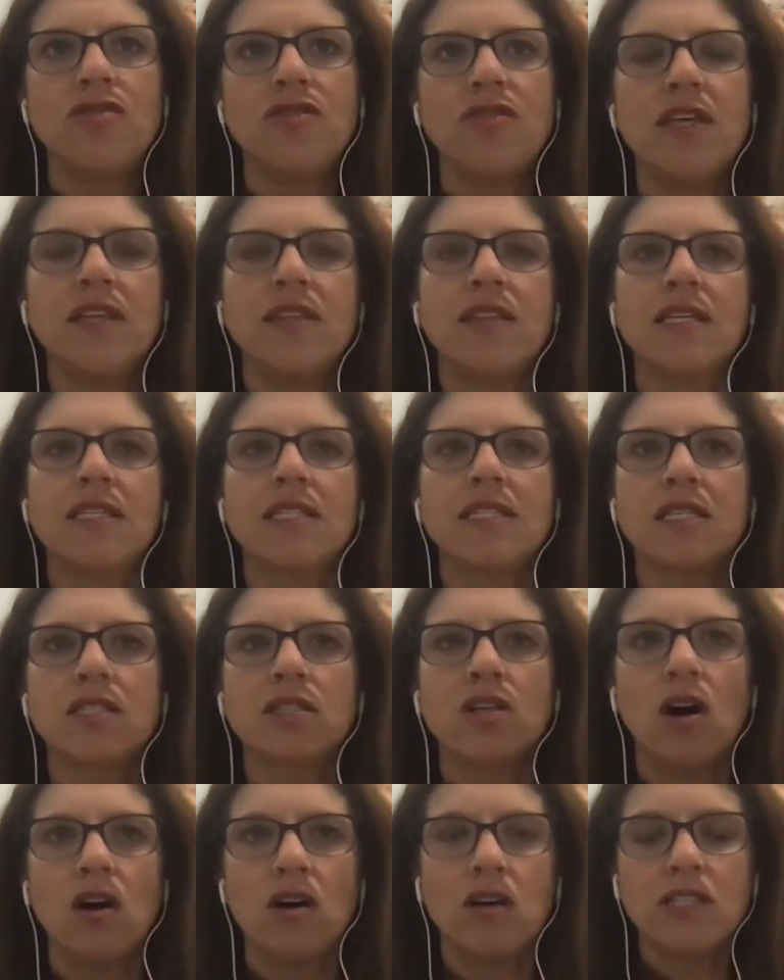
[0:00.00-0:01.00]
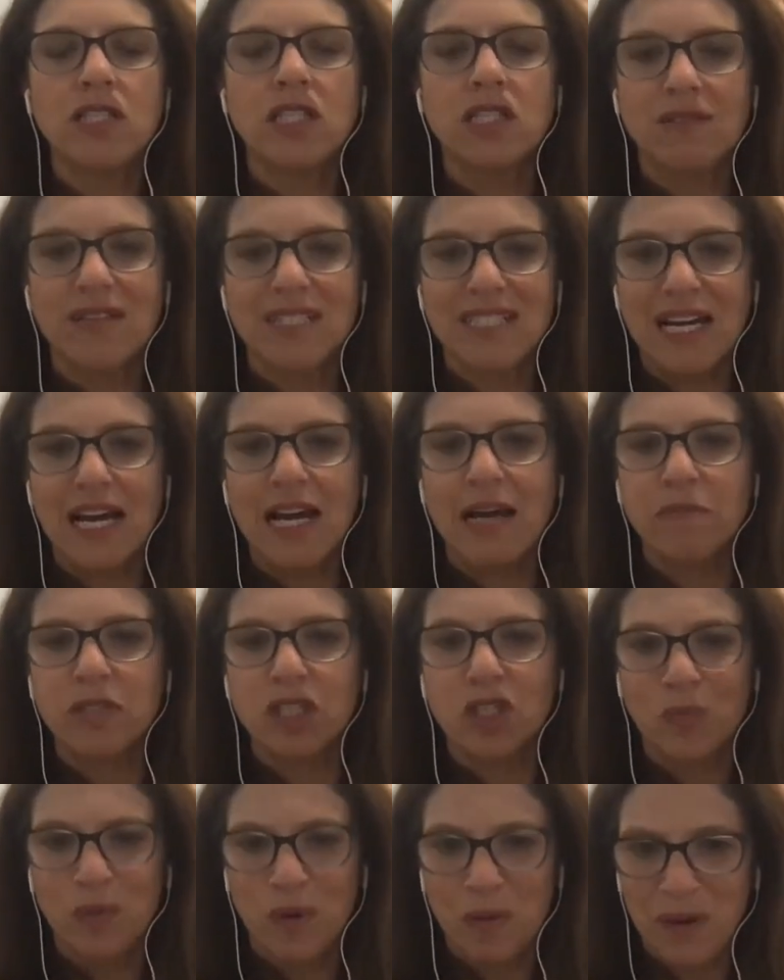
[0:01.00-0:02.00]
then this is also a time
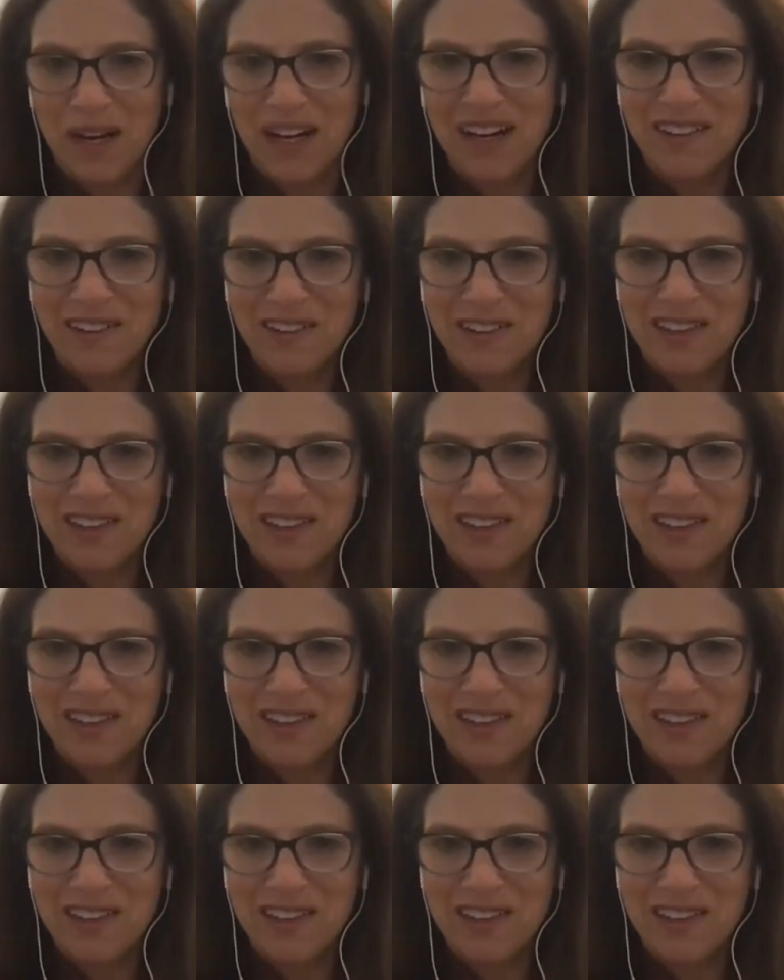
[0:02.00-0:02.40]
to prepare